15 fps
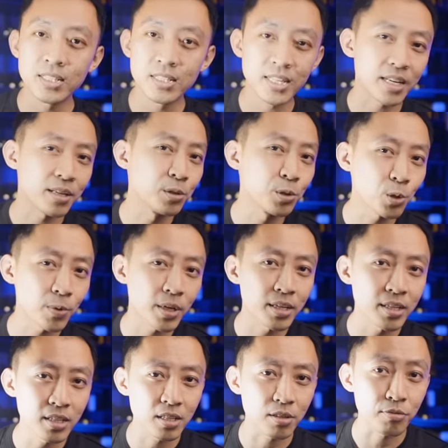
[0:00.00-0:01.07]
this had nowhere
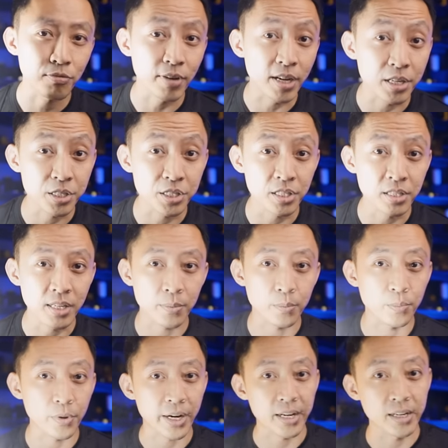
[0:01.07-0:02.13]
near the function
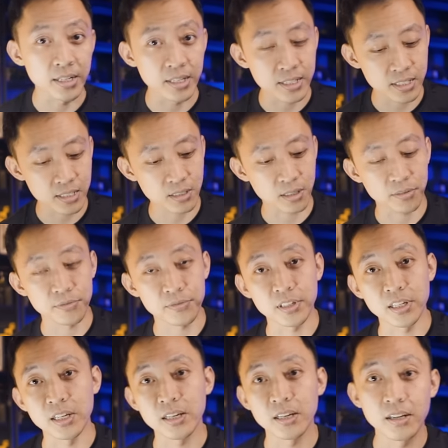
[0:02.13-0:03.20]
and brightness of
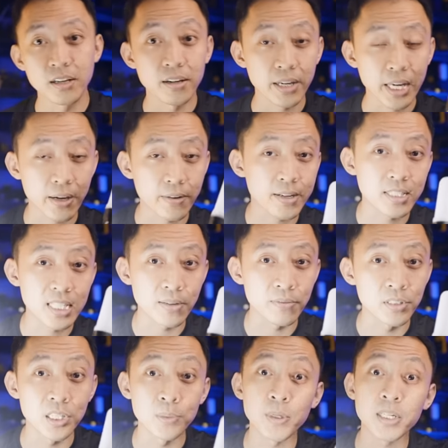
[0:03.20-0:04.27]
the
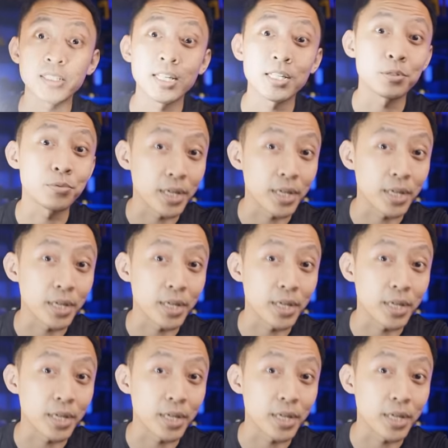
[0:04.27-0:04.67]
LR70, much less